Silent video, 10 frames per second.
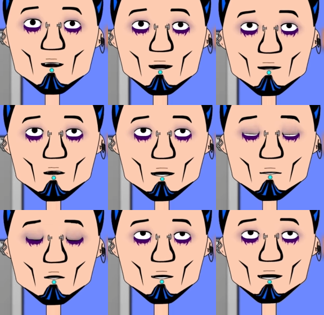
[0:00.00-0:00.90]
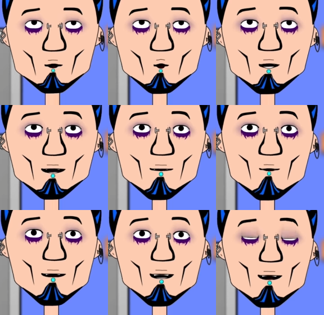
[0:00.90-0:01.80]
fat kid could do two shots of
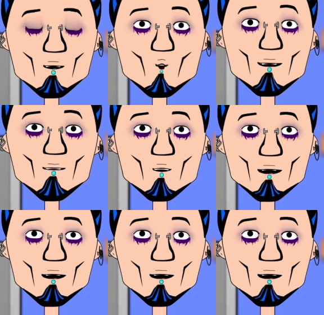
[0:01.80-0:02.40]
whiskey to every